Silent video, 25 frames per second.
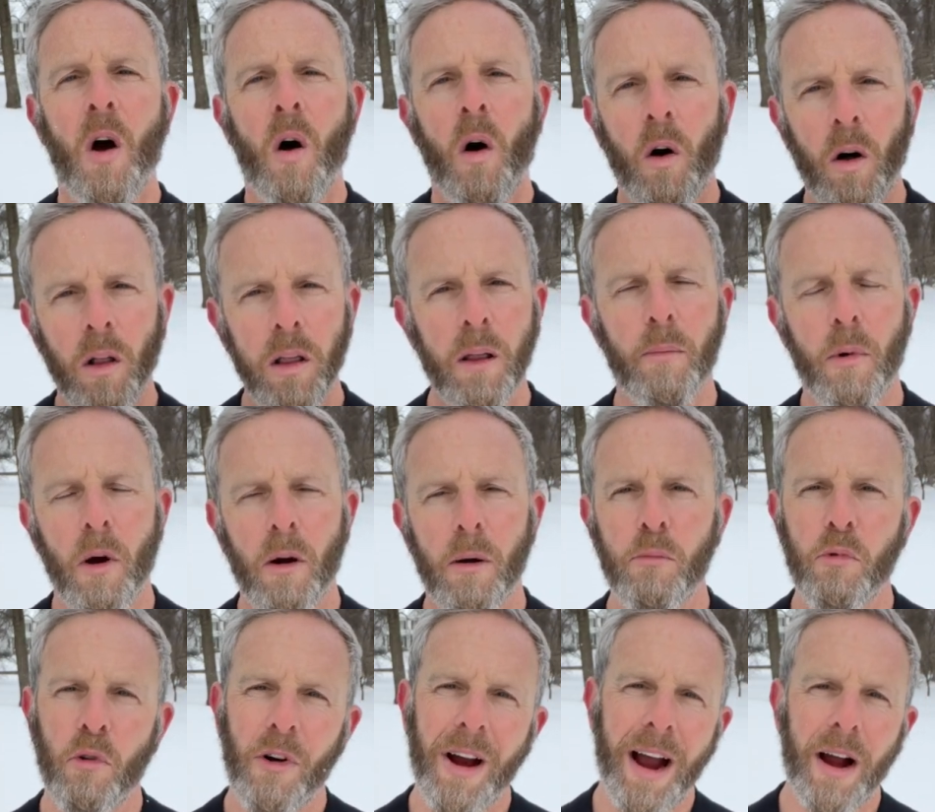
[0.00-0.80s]

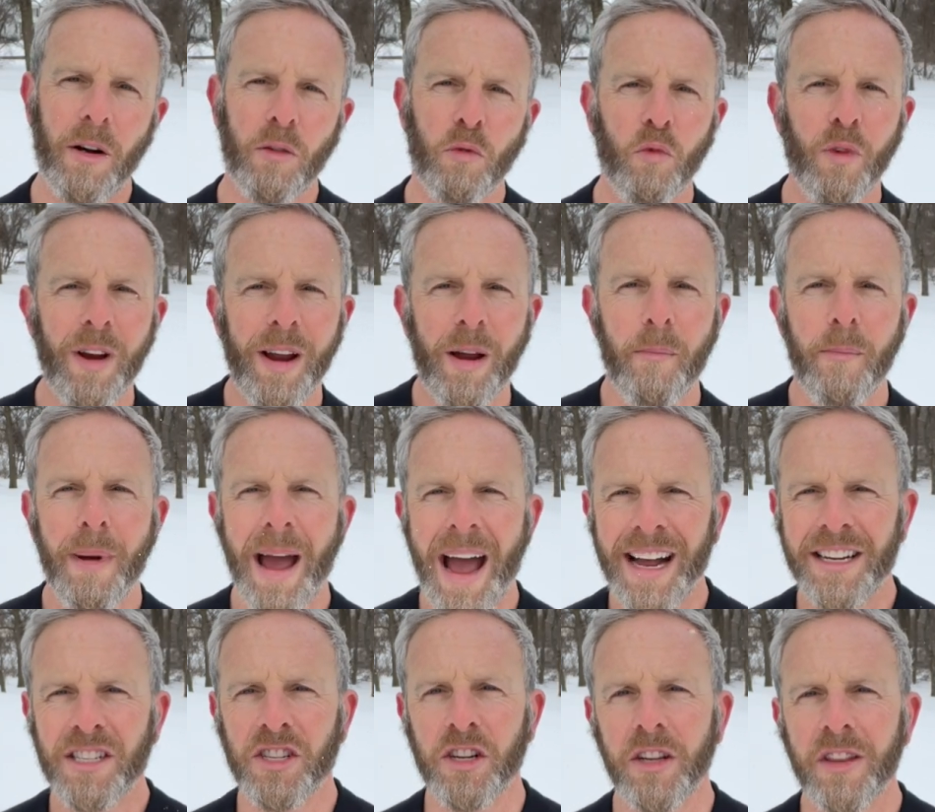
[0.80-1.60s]
Olibar Brown
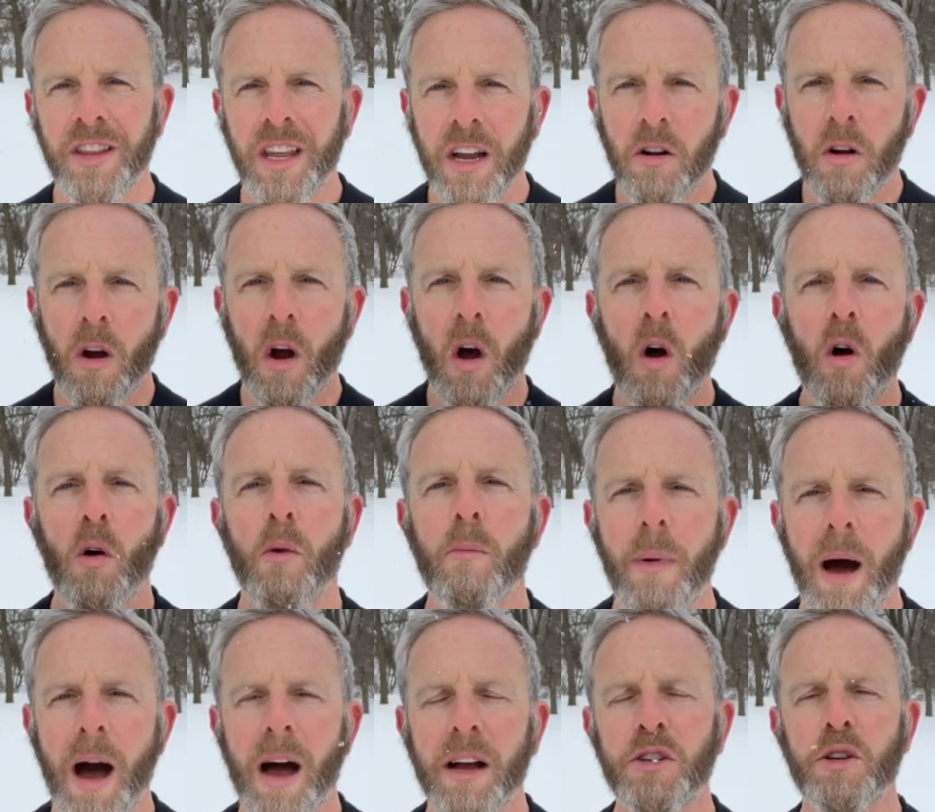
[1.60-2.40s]
reimagined their
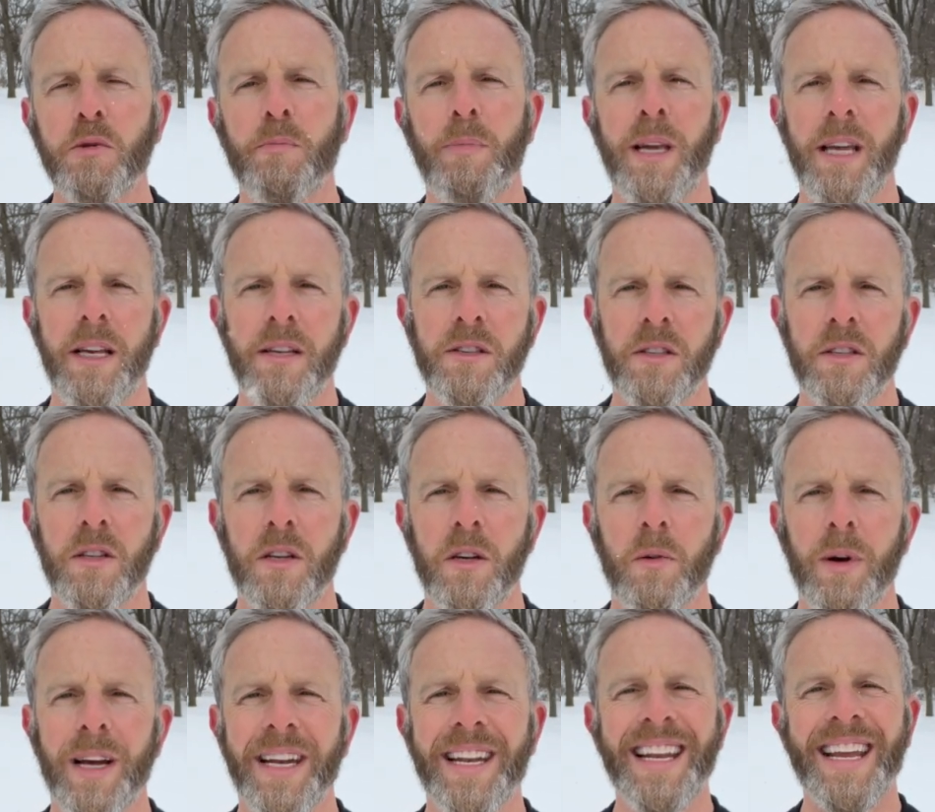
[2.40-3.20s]
homage piece
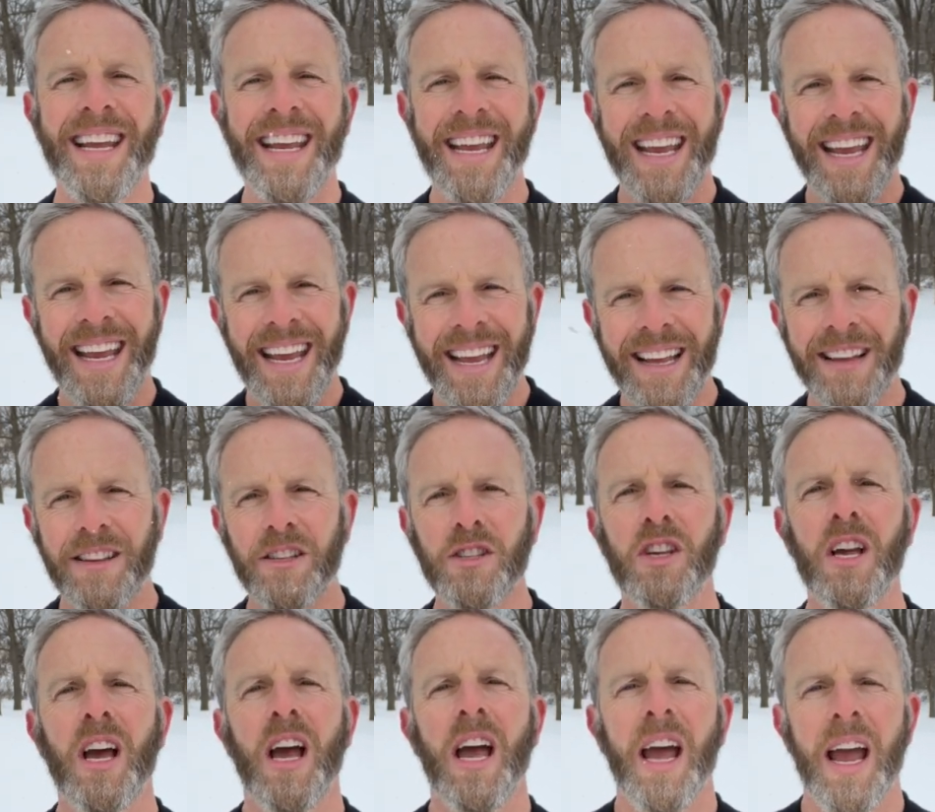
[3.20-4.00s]
to it
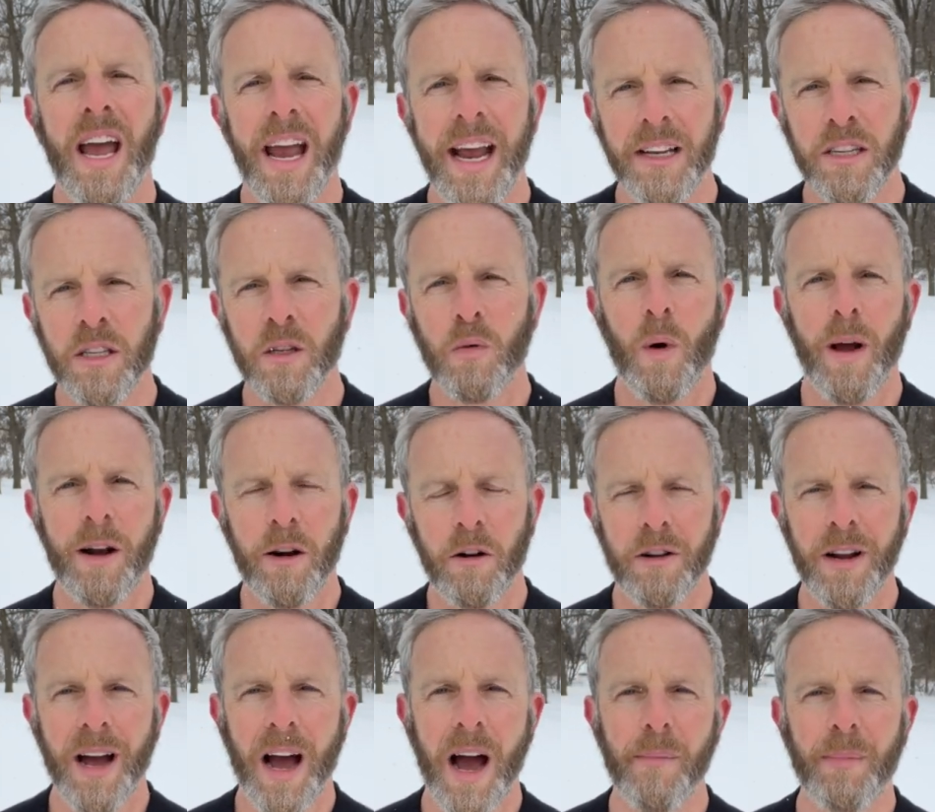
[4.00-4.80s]
is a
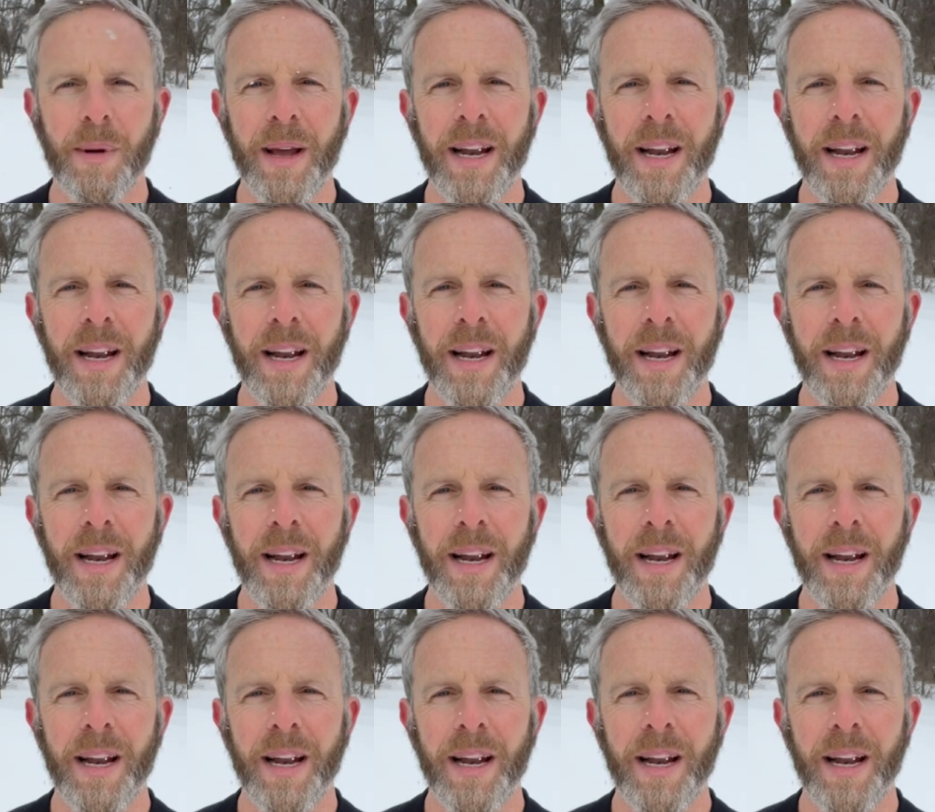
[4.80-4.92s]
sweater top.